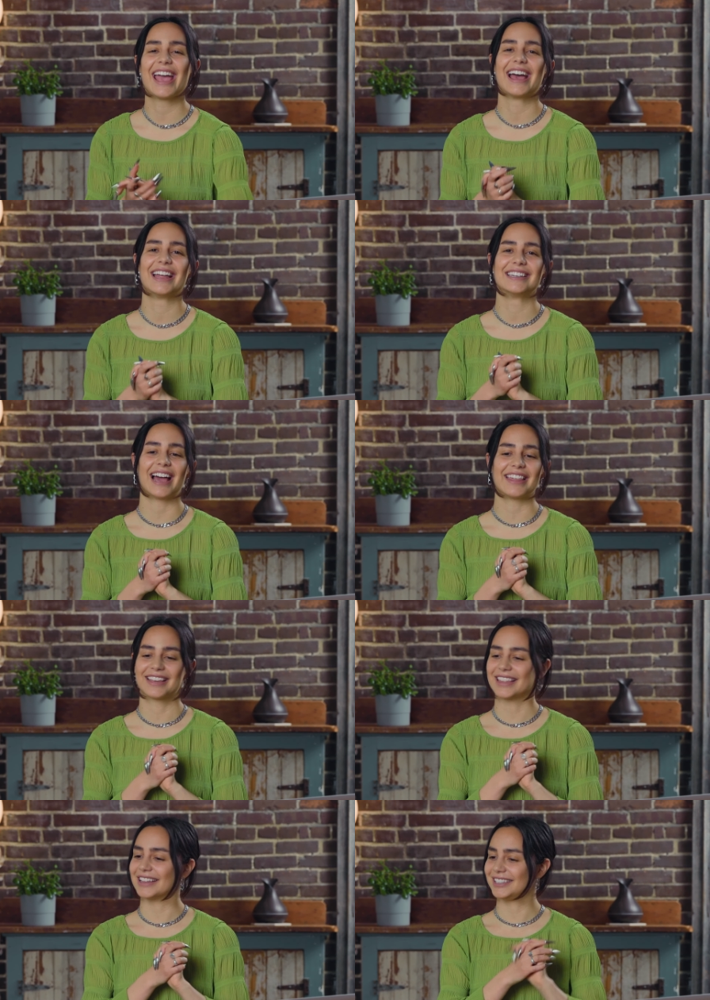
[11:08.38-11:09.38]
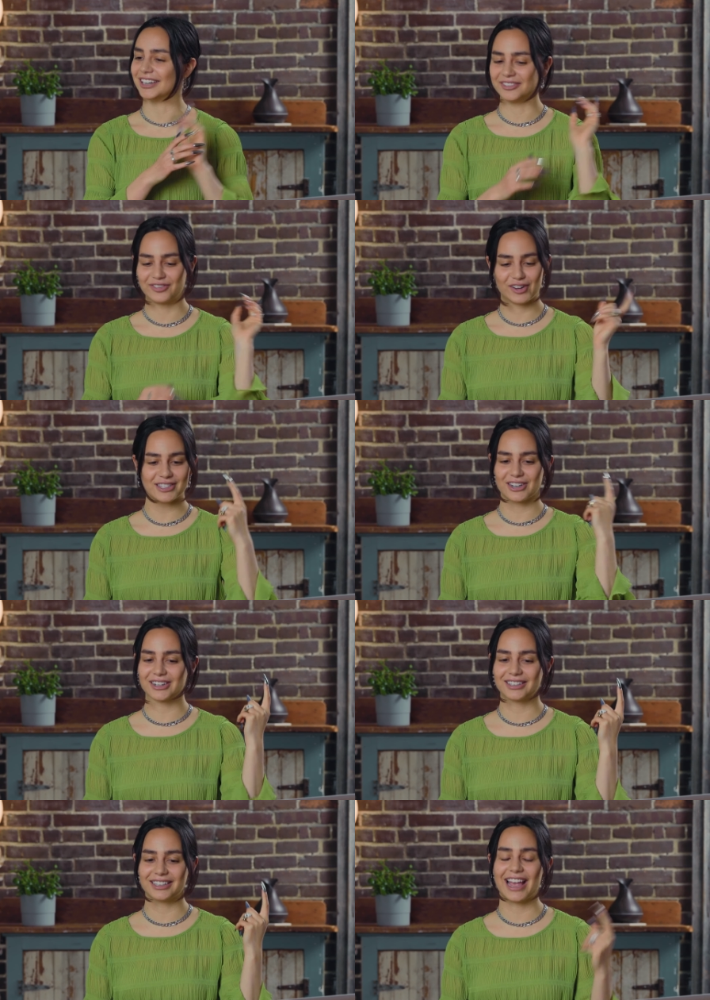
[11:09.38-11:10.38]
and I think that's, you know, full
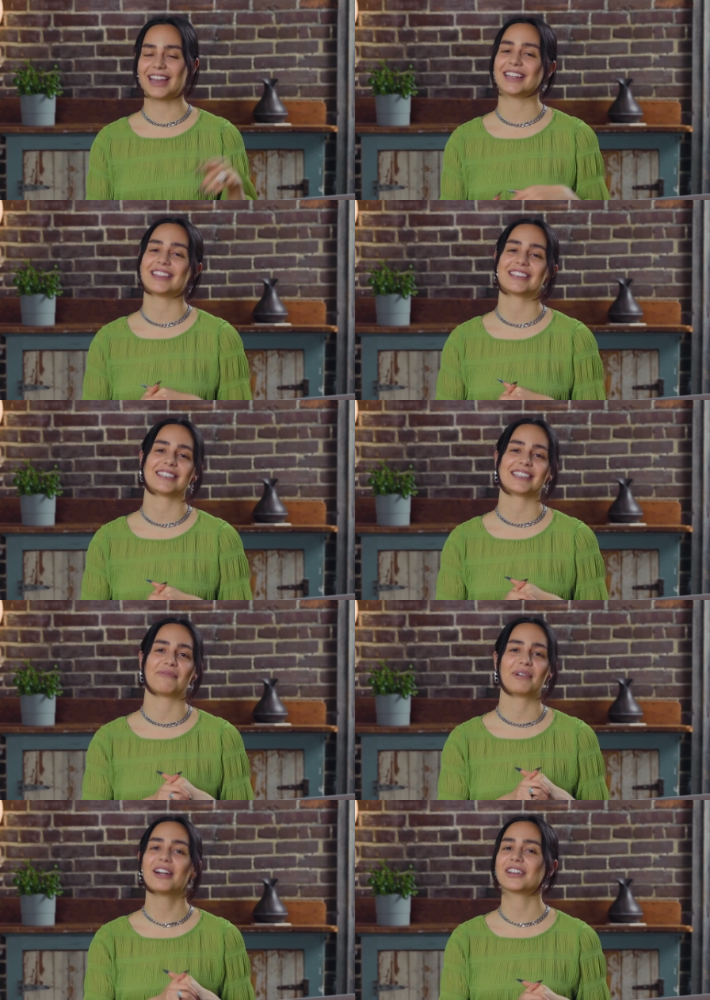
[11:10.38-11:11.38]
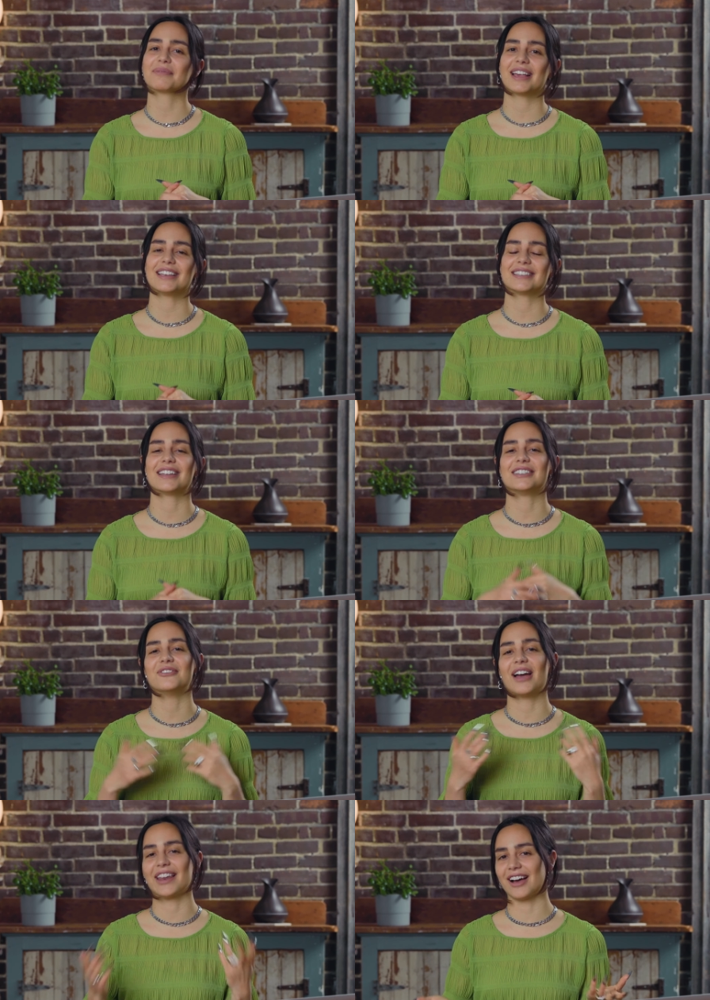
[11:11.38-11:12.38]
circle and this is a perfect place
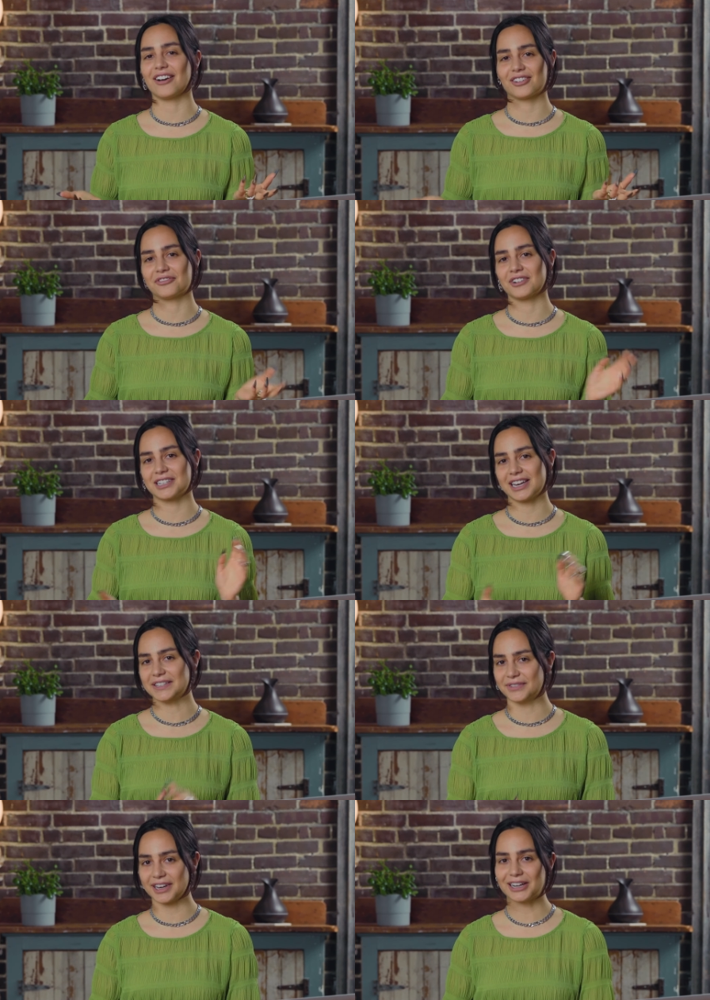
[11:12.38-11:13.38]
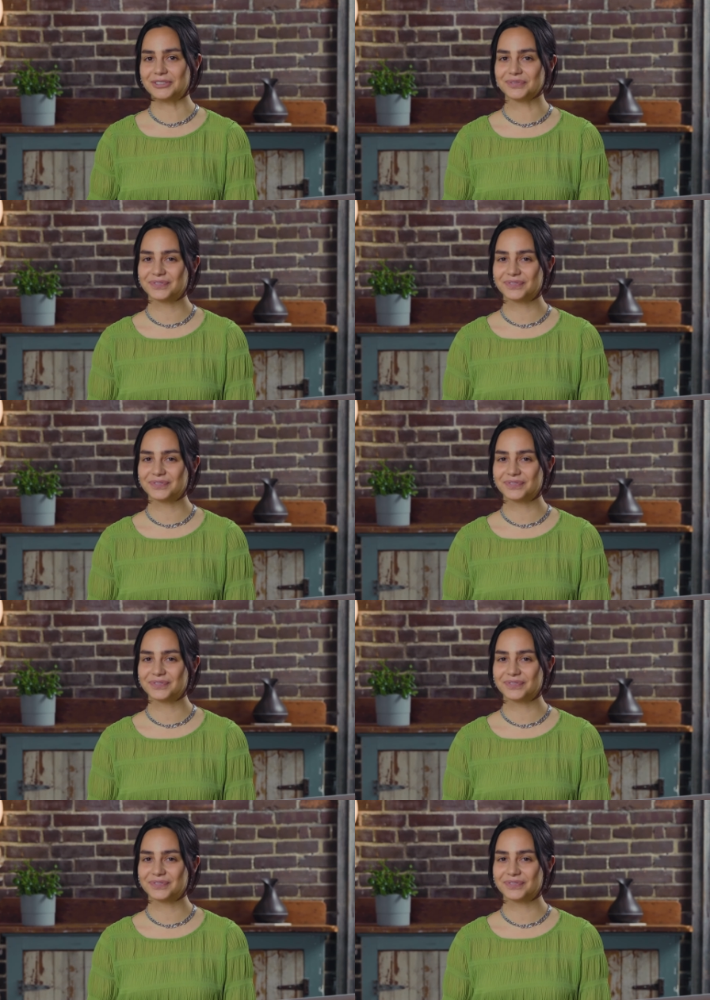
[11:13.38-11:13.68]
to end off for today's video.